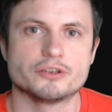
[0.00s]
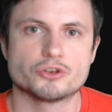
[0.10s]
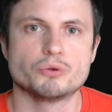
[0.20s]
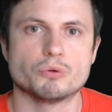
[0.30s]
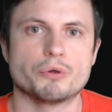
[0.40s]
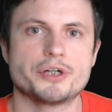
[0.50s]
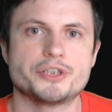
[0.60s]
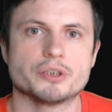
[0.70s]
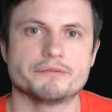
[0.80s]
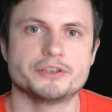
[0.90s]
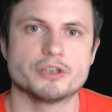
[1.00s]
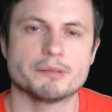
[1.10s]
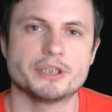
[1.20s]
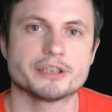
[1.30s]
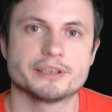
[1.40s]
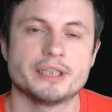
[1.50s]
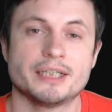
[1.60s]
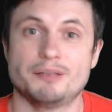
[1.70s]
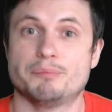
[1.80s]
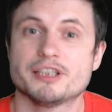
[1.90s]
true origin of these objects,
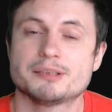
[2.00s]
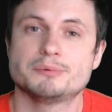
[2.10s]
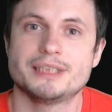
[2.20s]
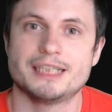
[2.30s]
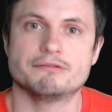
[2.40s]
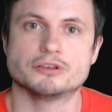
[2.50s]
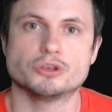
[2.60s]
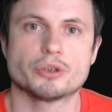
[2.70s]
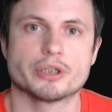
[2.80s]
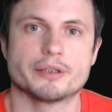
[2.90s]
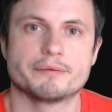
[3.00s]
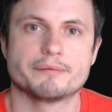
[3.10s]
and possibly even longer.